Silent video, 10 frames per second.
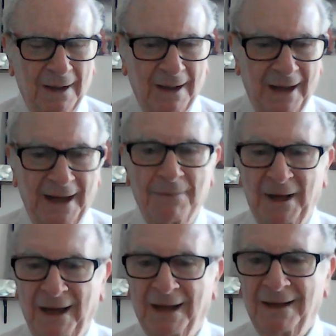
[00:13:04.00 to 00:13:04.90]

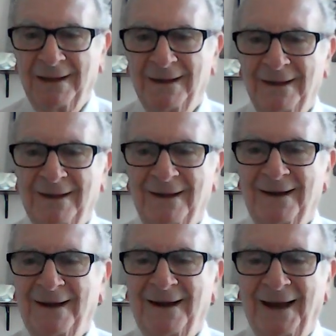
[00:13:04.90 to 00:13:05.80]
amen.
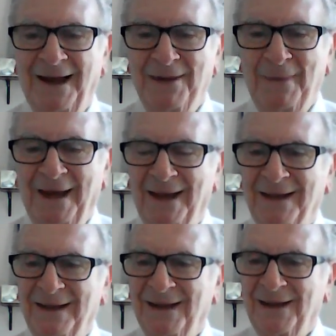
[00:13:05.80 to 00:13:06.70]
Amen.
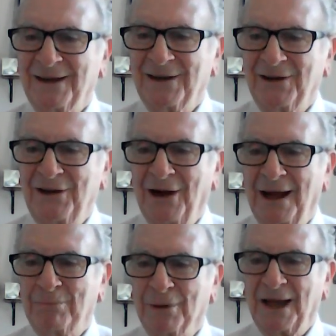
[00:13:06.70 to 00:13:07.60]

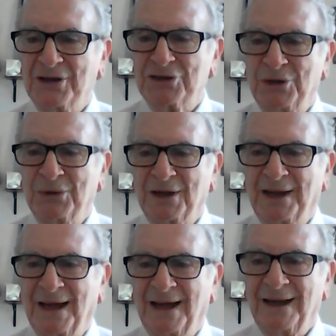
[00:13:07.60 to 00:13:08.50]
God bless you today.